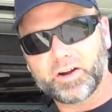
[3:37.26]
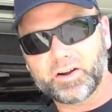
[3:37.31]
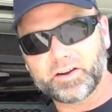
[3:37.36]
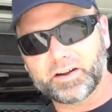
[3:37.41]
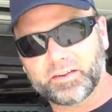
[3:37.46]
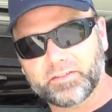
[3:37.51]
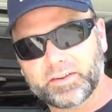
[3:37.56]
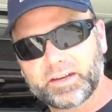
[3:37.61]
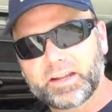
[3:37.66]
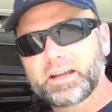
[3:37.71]
heard
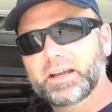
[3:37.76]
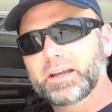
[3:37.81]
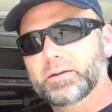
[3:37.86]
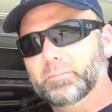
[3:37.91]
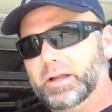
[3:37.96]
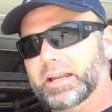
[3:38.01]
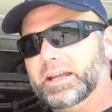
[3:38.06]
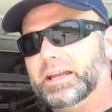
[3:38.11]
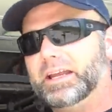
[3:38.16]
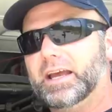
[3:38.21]
of it,
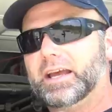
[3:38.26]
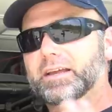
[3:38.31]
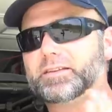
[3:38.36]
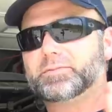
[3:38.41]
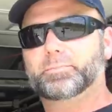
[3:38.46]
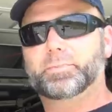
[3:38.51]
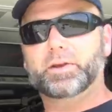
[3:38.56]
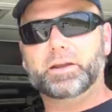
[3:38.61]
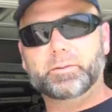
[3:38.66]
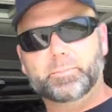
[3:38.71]
but he has
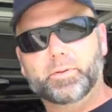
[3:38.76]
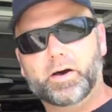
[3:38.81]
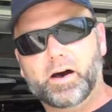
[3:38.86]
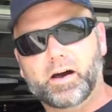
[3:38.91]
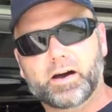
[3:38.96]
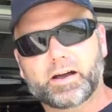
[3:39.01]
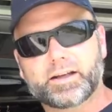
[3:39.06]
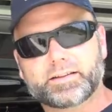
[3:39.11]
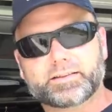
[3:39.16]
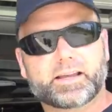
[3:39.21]
big
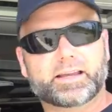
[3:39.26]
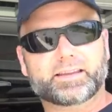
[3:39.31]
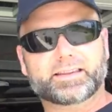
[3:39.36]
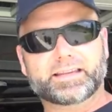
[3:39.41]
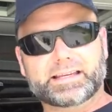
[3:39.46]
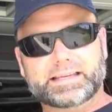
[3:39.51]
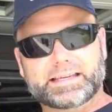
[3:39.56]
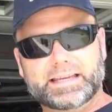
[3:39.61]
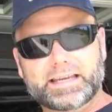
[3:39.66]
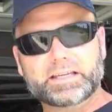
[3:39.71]
ponds, and
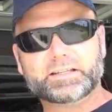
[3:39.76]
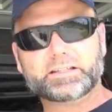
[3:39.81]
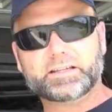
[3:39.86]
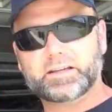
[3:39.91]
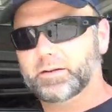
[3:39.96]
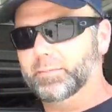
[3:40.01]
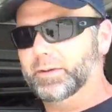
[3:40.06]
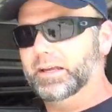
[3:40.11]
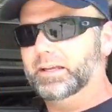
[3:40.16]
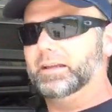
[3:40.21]
the geese
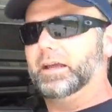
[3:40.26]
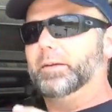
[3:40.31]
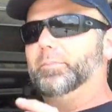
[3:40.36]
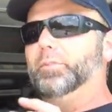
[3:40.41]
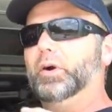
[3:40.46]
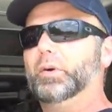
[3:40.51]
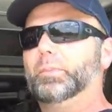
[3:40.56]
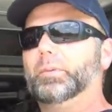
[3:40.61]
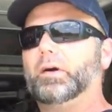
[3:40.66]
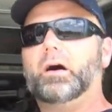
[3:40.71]
come in, they
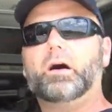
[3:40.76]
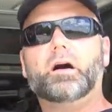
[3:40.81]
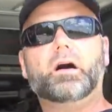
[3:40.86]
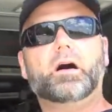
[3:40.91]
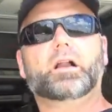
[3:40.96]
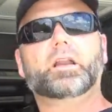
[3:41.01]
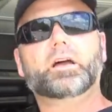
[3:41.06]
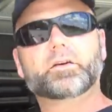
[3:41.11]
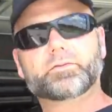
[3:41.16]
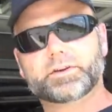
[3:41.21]
poop
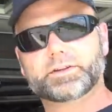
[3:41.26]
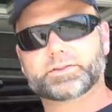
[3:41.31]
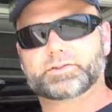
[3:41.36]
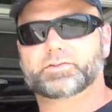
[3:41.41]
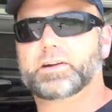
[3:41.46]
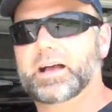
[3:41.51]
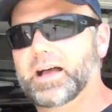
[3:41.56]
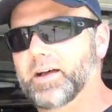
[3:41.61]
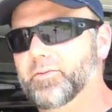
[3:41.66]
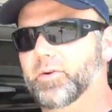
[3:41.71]
all over his
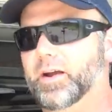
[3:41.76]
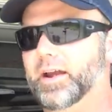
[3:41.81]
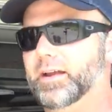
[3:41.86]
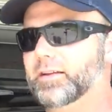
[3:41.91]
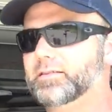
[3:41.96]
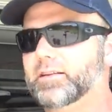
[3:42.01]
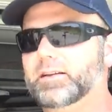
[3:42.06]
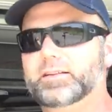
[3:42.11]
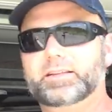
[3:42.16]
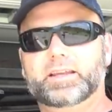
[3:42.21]
driveway.
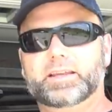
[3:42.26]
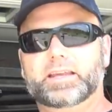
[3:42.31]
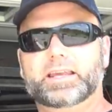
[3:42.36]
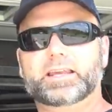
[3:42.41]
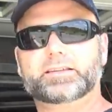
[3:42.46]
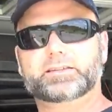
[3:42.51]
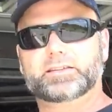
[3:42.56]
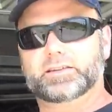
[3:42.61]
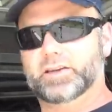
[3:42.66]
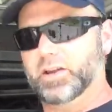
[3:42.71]
It's like the
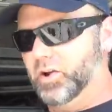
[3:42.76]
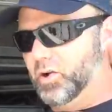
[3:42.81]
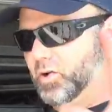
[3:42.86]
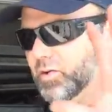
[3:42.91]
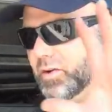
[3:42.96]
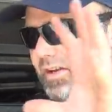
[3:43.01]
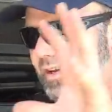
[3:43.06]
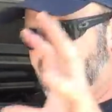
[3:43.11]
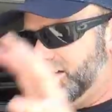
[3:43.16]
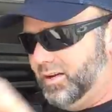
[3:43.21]
geese
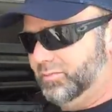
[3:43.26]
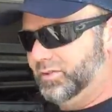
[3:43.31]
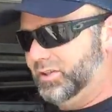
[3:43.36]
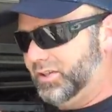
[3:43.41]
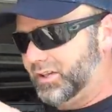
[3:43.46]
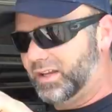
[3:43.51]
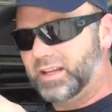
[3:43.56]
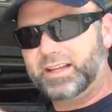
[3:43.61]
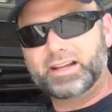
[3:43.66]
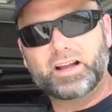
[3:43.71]
know to come
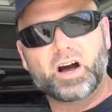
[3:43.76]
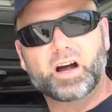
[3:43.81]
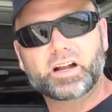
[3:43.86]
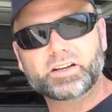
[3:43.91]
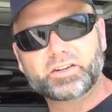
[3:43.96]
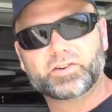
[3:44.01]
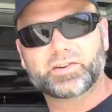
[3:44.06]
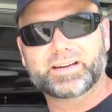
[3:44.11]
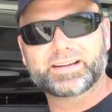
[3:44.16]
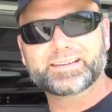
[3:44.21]
to the
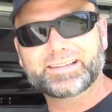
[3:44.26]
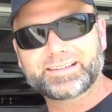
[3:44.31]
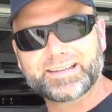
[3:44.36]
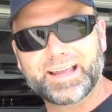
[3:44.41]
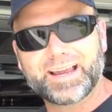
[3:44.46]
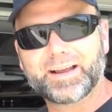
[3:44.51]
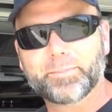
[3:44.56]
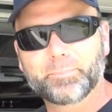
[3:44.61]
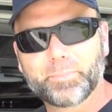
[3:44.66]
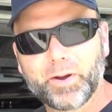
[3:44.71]
concrete to
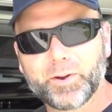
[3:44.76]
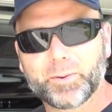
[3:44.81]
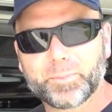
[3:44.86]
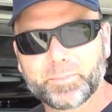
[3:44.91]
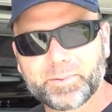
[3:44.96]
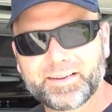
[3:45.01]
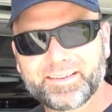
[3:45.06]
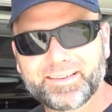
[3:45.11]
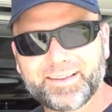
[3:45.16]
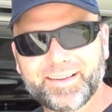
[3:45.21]
take a
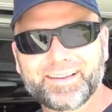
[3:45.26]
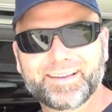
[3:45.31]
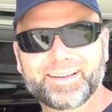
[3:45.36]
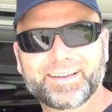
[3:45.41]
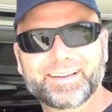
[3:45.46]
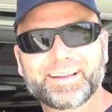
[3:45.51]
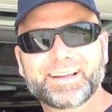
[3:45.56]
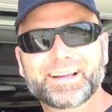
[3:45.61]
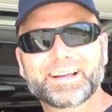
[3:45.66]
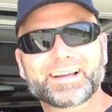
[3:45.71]
poop.
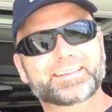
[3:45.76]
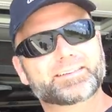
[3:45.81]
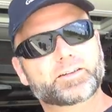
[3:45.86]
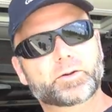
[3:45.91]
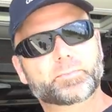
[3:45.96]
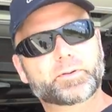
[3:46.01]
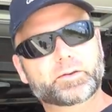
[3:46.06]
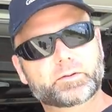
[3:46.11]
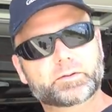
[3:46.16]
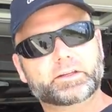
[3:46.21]

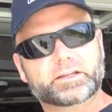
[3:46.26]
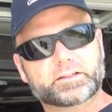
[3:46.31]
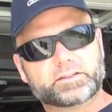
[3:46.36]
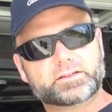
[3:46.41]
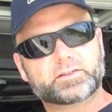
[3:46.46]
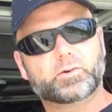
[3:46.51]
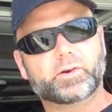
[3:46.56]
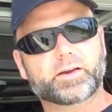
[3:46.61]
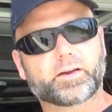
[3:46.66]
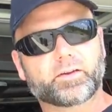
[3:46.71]
They're building
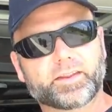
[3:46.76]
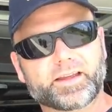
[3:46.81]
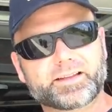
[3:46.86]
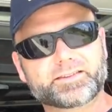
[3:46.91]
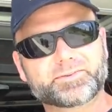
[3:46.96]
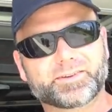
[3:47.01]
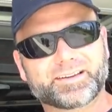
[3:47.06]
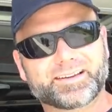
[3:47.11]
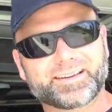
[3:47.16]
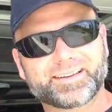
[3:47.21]
soil,
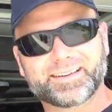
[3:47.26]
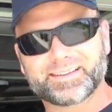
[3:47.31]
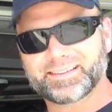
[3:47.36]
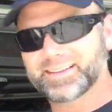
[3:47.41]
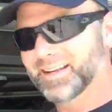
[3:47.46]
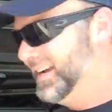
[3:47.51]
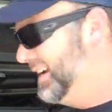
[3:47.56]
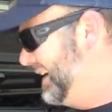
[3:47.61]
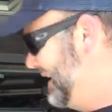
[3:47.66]
that's what it is.